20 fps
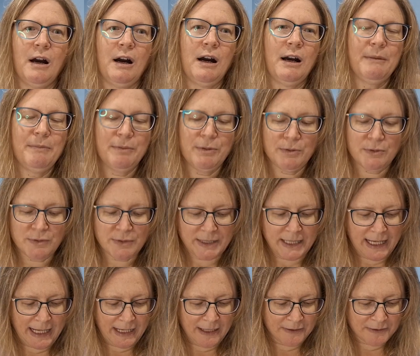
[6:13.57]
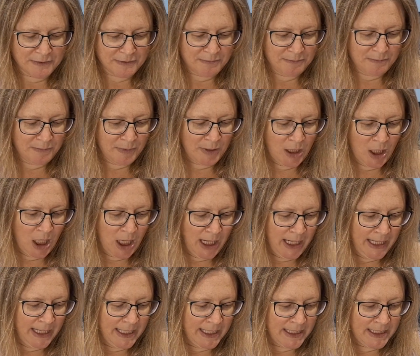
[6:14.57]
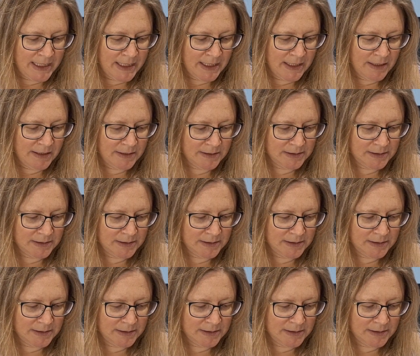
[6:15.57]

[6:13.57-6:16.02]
I pulled out my